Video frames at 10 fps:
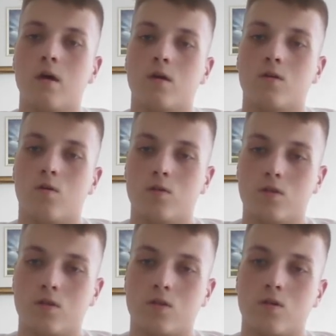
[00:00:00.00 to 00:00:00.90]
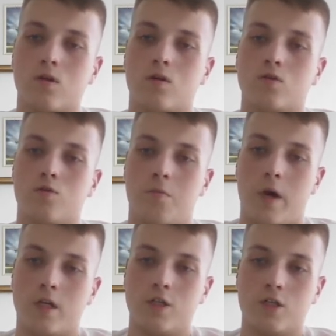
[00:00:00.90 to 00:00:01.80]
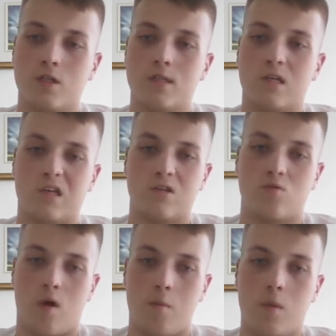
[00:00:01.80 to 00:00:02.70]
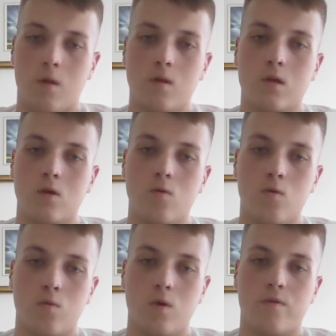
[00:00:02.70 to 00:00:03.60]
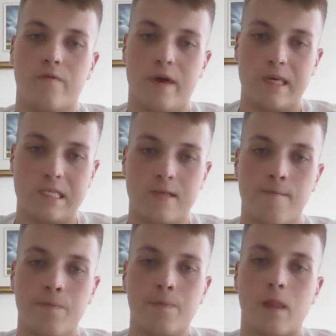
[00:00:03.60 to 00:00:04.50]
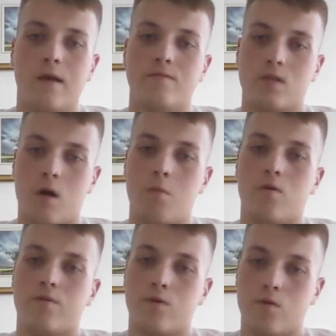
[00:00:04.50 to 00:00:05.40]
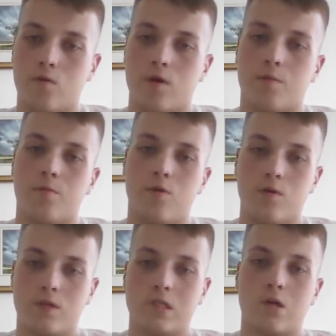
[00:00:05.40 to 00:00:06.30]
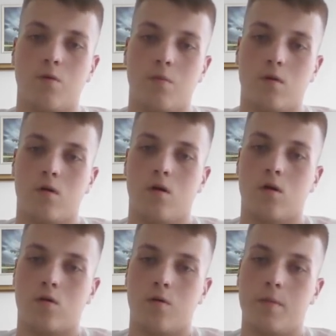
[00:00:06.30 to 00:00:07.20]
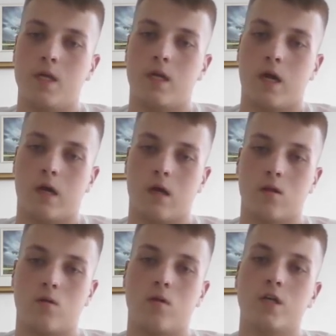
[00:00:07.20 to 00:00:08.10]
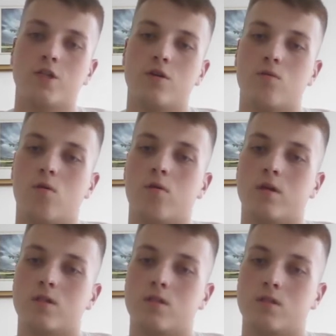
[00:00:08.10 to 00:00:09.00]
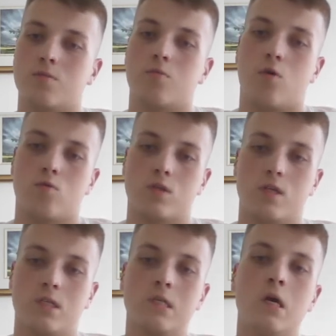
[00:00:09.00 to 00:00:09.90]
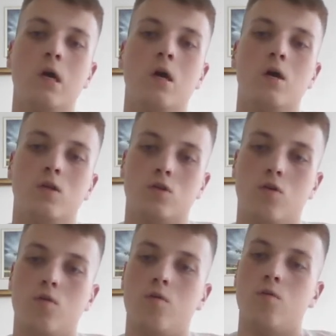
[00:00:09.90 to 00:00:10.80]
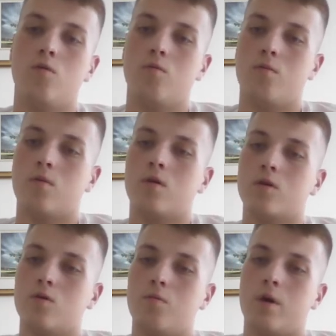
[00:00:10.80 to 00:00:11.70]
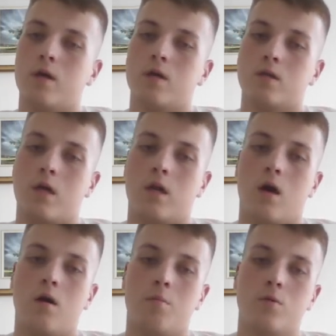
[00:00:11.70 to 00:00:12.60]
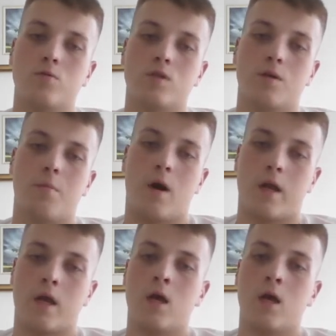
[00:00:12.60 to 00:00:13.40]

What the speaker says: Not to mention the trouble you will face if some of your employees commit a calculation error in the process. So you may end up losing money.